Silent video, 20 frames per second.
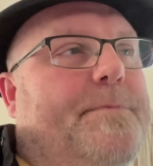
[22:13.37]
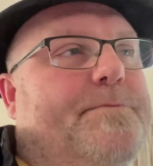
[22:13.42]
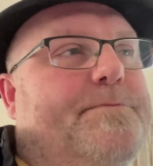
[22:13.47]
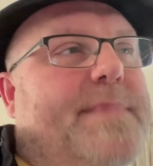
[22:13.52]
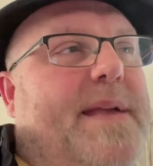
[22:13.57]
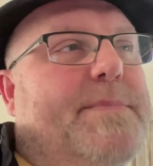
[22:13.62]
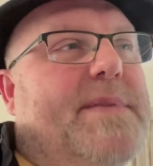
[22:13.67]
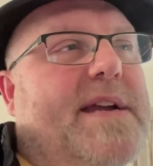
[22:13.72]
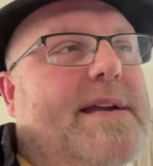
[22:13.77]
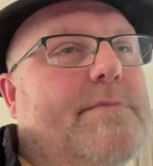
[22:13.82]

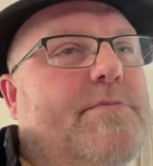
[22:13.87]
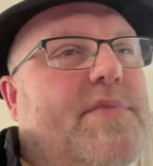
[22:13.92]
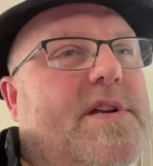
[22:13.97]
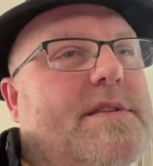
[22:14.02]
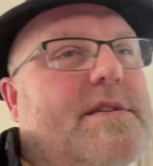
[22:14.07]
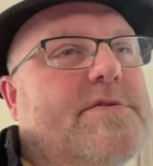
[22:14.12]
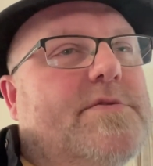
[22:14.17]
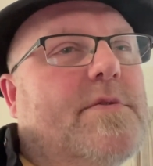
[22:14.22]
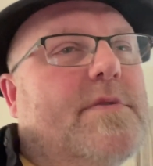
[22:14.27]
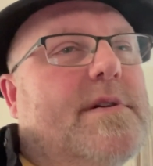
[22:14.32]
maybe I can bring
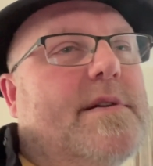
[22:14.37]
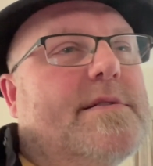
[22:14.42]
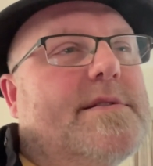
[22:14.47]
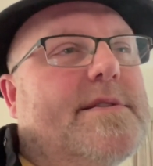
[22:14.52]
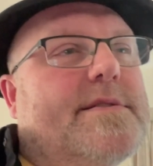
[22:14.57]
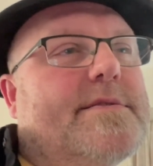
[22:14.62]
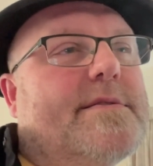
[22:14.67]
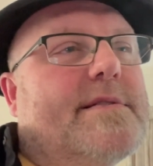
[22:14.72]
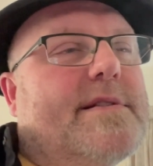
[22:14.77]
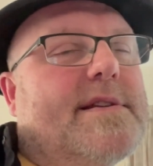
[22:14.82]
the Toy Hunt
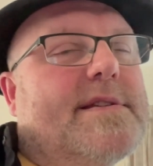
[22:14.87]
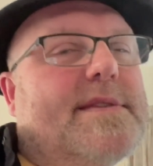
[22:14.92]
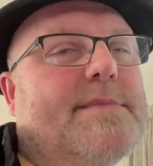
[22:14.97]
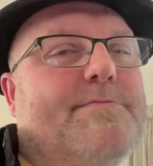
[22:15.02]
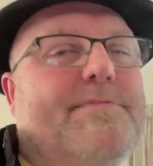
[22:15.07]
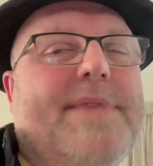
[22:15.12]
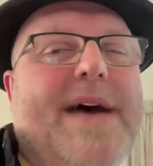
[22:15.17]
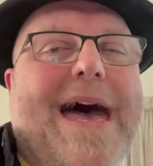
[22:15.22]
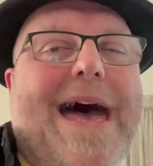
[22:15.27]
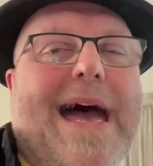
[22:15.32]
Circus
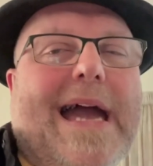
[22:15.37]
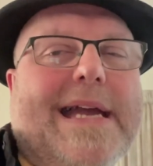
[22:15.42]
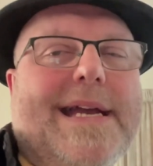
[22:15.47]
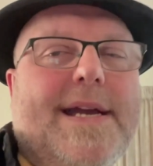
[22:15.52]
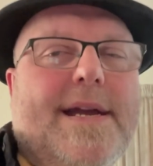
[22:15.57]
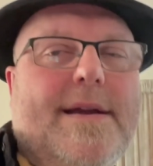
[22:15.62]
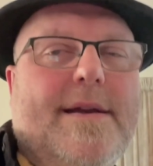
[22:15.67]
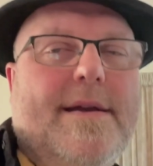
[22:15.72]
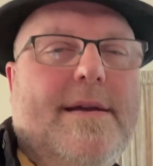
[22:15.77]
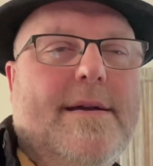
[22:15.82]
back
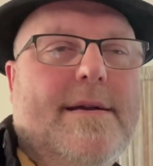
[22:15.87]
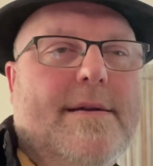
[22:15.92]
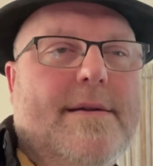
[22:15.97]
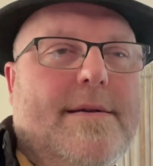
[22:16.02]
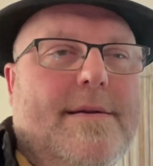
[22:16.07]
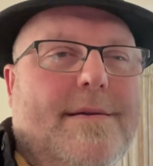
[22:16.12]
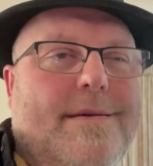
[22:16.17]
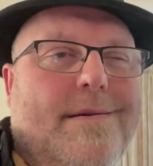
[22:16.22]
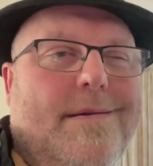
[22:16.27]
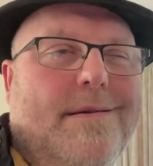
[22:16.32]

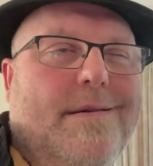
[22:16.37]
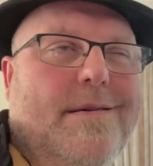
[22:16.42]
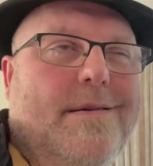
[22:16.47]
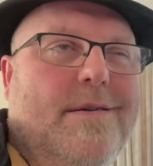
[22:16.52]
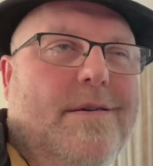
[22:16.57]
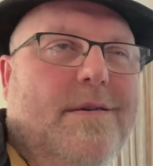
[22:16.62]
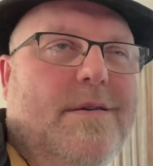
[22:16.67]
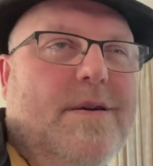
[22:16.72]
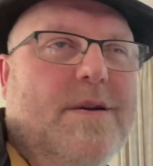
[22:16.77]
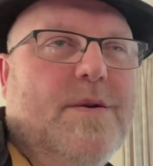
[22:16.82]

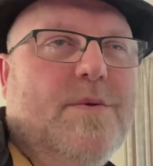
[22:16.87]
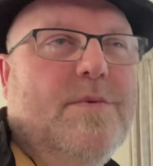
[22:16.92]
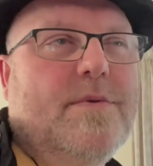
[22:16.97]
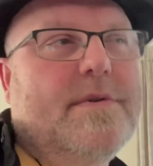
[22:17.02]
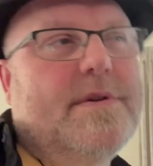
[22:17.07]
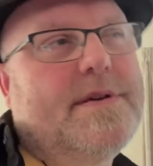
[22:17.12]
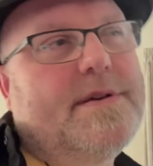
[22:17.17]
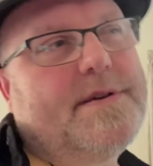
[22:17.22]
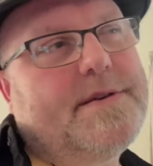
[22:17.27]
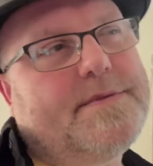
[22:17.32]

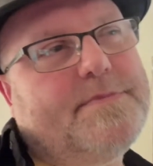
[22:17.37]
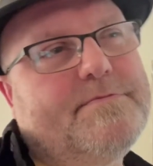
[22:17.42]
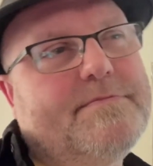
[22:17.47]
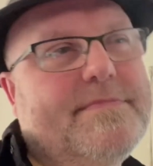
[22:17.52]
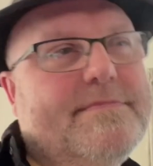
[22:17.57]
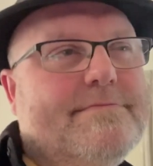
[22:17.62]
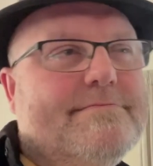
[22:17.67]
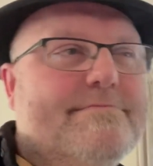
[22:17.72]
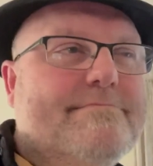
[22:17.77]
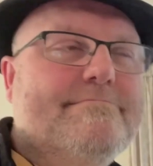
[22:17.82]
with
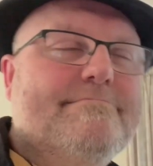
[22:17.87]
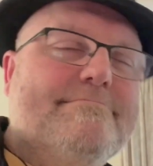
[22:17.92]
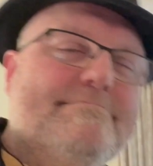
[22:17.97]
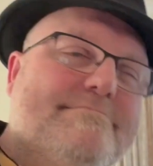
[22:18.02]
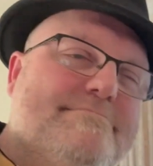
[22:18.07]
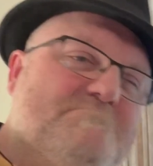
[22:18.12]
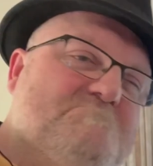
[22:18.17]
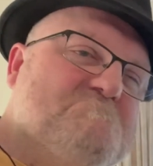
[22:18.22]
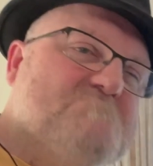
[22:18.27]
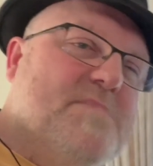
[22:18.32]

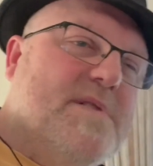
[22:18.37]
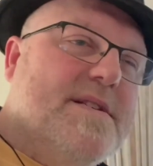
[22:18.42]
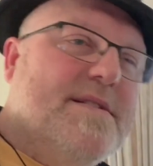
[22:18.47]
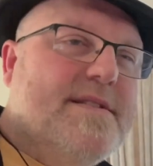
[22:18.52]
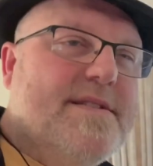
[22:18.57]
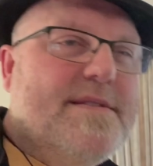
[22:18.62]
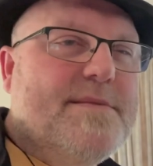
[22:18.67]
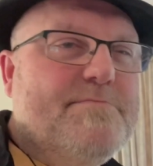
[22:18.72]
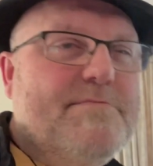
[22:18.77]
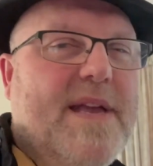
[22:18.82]

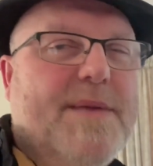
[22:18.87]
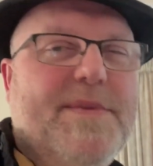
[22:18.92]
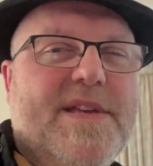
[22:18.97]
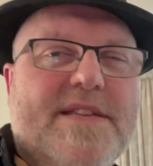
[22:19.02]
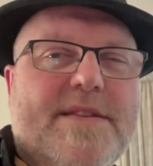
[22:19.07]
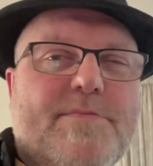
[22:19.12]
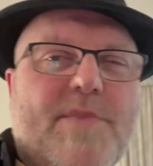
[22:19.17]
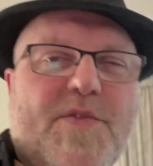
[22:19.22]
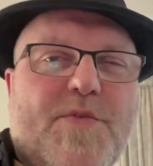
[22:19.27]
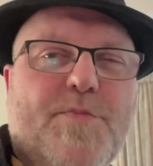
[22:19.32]
maybe
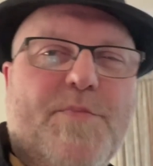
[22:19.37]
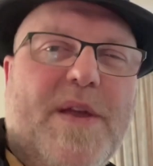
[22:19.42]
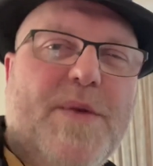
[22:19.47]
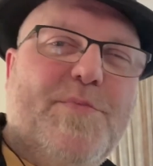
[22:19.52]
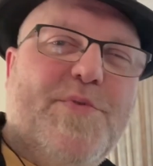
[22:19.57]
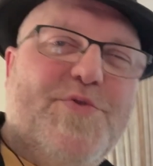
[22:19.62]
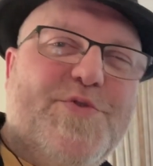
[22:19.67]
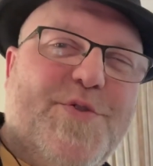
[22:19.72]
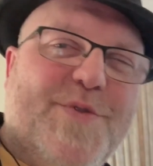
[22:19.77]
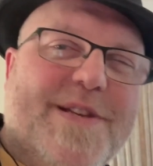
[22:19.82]
some other
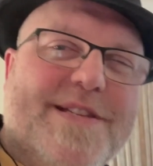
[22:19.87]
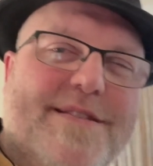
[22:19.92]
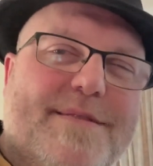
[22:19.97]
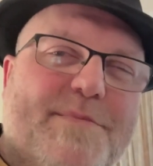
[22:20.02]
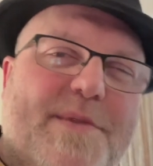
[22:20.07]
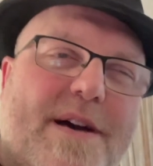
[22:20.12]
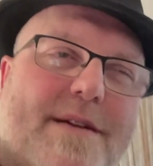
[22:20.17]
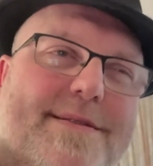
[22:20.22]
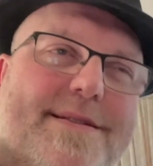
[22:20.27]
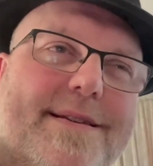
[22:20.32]
people doing some
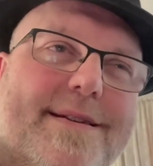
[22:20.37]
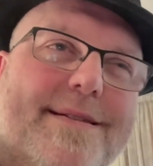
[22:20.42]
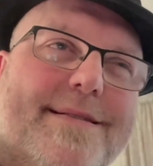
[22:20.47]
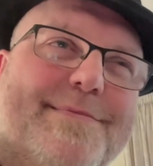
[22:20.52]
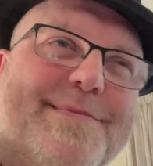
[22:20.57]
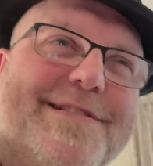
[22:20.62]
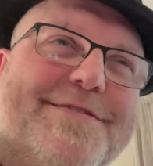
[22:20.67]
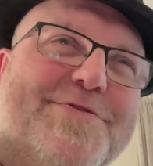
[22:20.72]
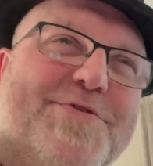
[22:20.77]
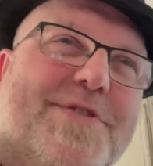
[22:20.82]
hunting.
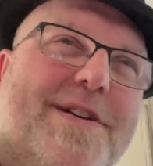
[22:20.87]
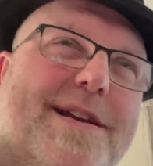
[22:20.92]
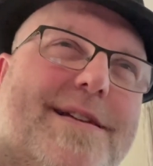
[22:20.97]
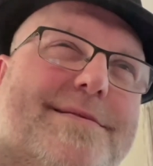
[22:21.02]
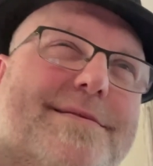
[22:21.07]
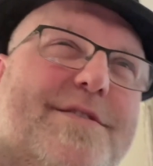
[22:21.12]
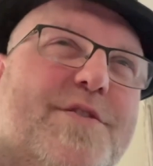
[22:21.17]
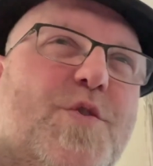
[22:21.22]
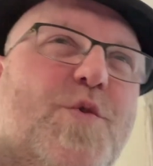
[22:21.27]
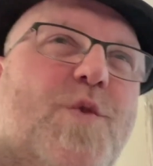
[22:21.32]
I'm going to try
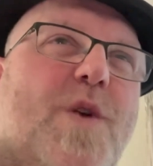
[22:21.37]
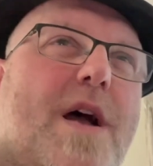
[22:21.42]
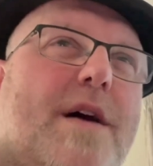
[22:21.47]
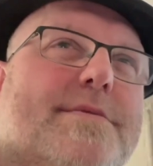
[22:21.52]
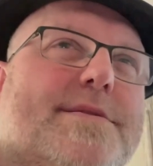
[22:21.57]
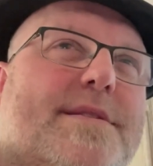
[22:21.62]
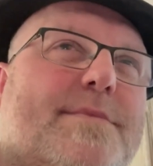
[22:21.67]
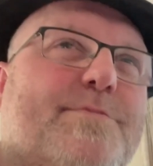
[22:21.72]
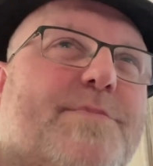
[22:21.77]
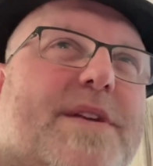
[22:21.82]
and corral
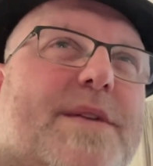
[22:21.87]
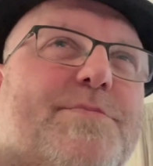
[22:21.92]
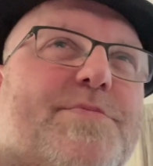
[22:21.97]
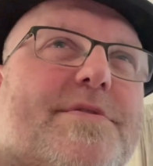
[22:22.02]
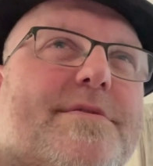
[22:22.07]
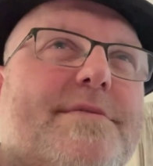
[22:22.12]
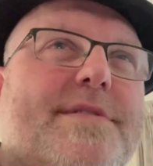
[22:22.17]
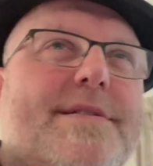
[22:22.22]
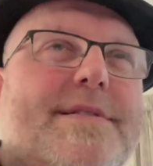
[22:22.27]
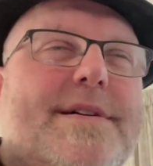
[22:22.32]
some
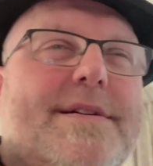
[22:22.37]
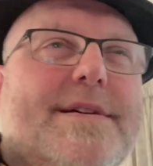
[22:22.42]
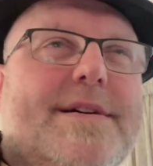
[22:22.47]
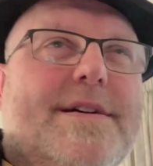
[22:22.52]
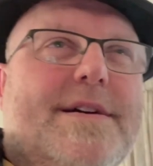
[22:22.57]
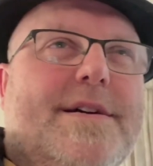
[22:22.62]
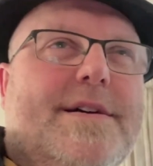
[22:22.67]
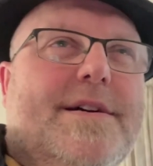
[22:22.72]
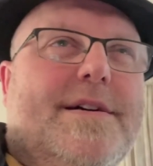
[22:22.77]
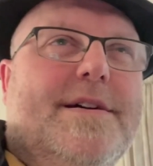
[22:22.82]
people
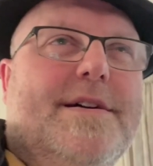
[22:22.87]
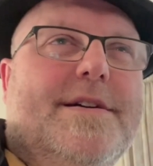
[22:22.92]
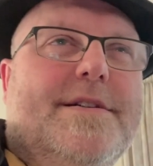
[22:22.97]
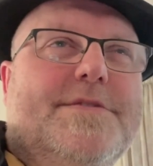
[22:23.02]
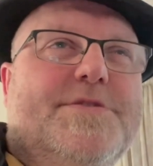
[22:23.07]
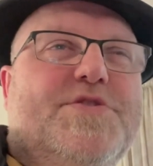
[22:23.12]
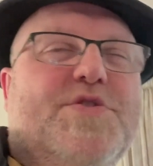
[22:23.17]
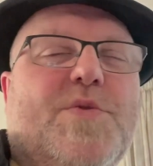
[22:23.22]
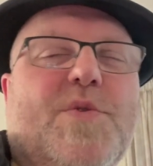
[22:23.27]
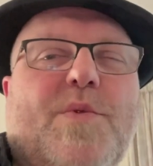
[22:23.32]

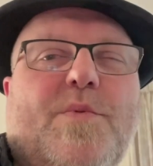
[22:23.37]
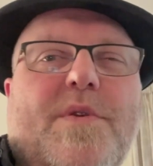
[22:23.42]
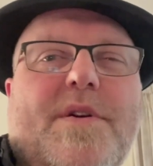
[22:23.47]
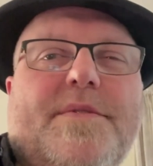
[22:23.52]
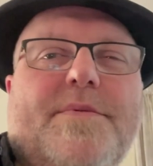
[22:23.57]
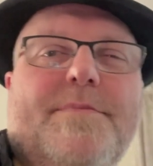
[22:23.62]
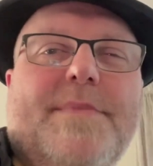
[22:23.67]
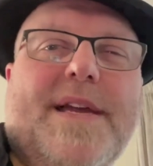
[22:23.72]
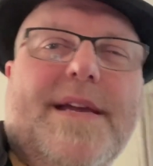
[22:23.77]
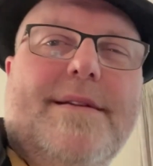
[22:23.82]
and do it
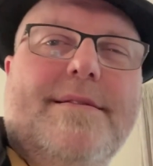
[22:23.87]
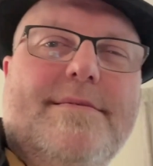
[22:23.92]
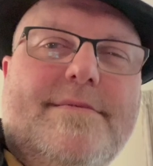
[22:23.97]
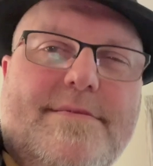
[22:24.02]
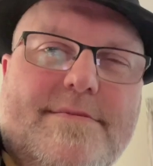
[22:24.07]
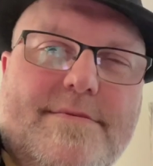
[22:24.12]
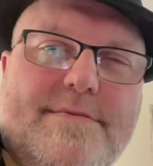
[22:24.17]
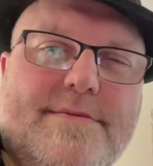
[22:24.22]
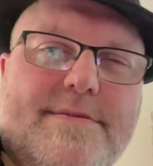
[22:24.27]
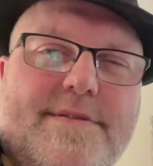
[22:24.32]
with me.
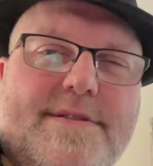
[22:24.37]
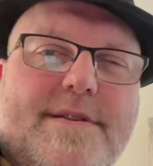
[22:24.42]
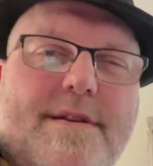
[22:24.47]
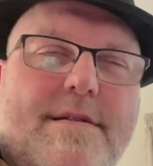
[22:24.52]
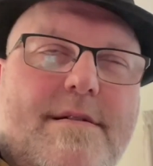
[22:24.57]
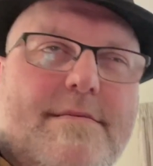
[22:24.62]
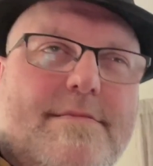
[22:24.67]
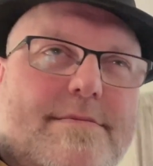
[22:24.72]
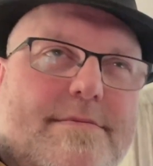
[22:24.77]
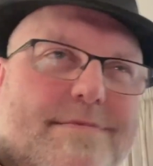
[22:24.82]

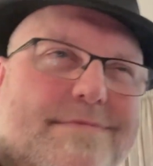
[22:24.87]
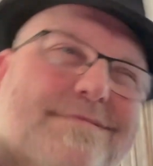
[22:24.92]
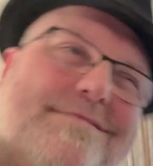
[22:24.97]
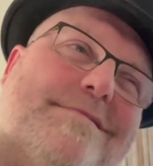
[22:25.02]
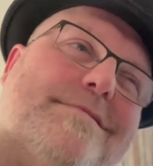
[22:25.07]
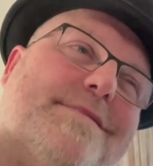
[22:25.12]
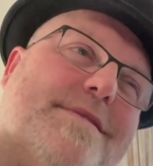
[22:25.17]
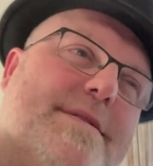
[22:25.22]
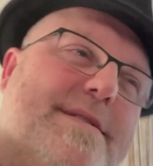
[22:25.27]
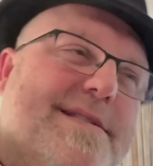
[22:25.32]
So,
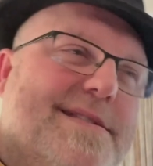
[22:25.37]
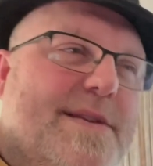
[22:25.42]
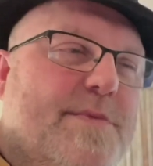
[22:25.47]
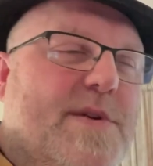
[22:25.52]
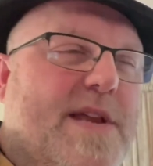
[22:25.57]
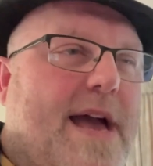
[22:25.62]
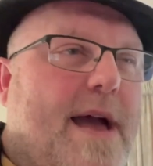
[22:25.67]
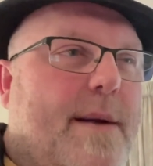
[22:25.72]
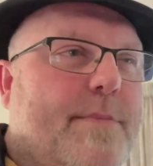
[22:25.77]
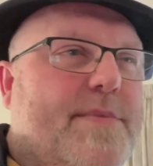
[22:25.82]
see
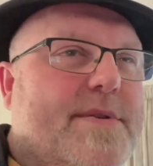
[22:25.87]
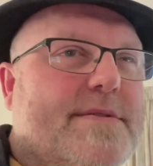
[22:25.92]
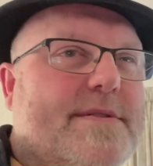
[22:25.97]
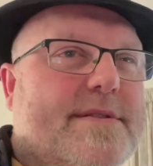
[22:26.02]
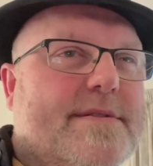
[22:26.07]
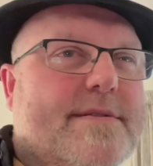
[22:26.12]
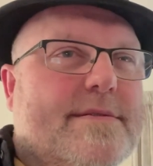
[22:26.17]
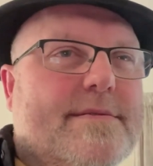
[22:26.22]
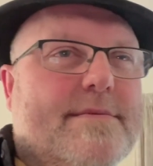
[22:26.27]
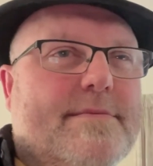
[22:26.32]
what happens.